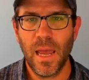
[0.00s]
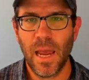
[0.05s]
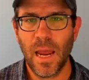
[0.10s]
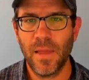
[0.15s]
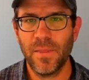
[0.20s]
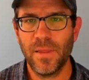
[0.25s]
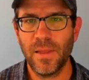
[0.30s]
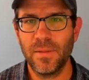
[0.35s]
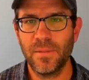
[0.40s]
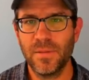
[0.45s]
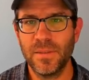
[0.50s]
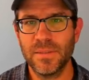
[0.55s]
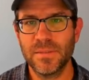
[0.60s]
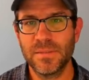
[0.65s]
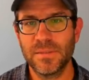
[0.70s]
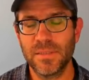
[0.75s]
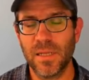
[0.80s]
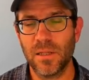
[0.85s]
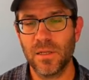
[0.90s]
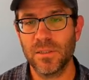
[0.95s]
And then
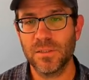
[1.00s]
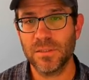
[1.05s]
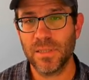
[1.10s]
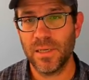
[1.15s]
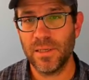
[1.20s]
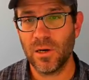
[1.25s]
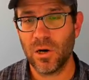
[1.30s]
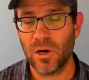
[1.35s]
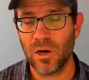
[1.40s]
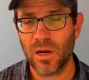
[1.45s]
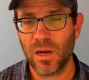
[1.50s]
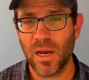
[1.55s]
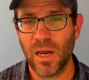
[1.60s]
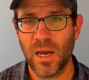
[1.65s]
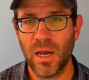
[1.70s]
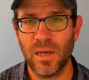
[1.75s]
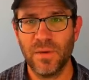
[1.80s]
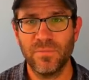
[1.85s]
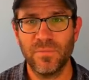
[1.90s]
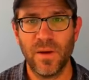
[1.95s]
this dollar sign
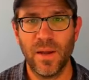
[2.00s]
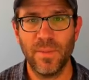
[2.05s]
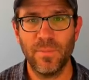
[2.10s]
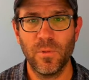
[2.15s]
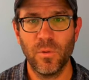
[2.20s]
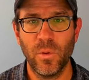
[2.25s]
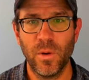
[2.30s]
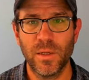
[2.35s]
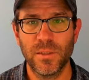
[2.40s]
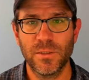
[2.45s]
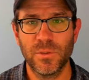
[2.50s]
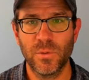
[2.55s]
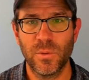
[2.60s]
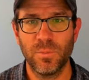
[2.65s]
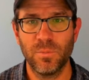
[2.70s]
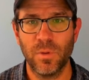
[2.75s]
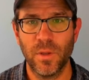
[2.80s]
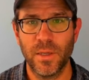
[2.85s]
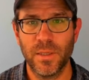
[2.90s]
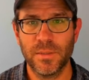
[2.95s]
archive, I'm going to
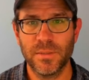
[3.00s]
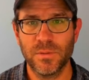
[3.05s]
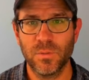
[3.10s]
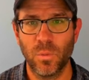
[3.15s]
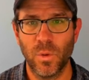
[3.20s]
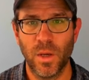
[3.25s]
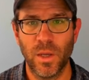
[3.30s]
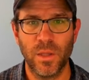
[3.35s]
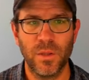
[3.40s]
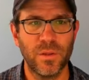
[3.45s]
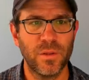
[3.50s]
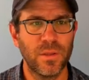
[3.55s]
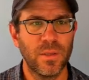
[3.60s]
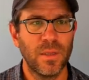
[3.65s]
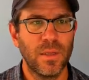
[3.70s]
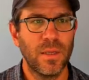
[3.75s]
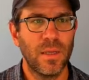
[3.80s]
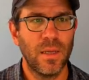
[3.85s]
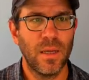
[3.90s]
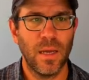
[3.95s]
replace with
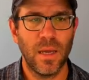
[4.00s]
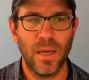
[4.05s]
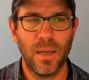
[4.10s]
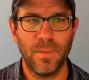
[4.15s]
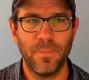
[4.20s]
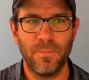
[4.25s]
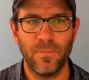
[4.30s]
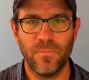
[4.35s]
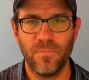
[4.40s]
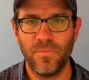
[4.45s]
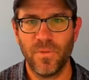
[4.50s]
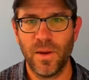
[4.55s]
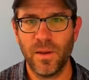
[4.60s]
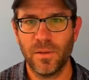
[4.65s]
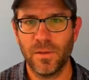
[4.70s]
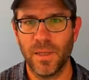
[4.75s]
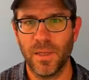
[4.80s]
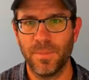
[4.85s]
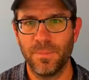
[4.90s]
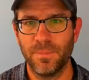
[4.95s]
um,
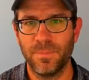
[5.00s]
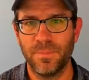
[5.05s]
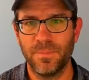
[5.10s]
file name.